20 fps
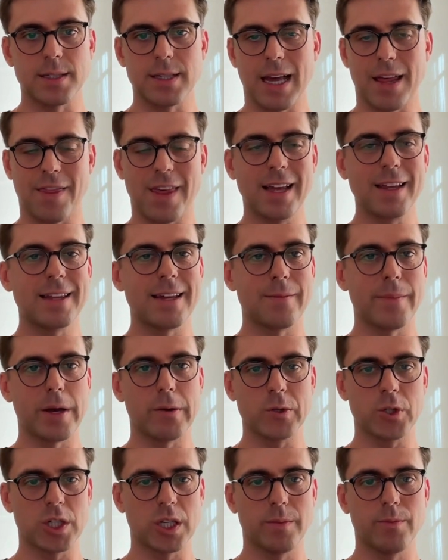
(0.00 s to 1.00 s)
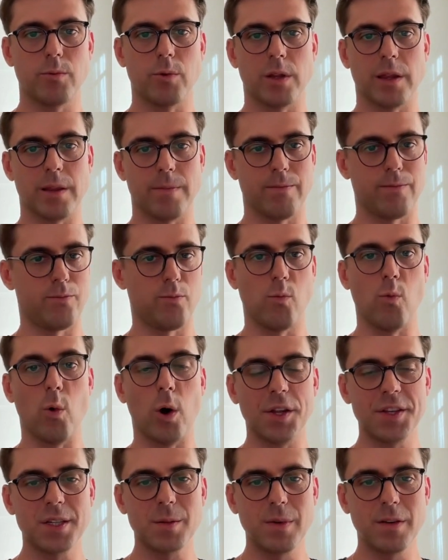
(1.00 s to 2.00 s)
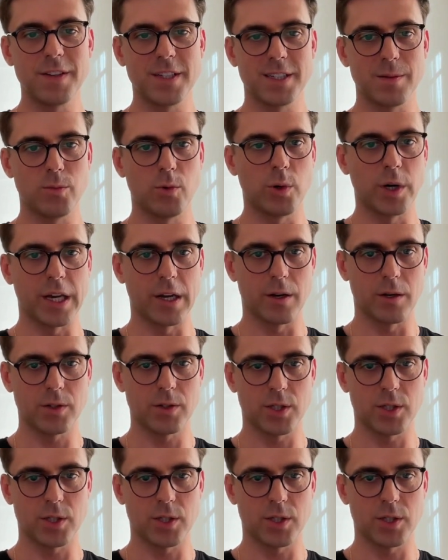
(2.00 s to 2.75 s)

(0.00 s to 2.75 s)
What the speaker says: I think that MailChimp would want to be visible here.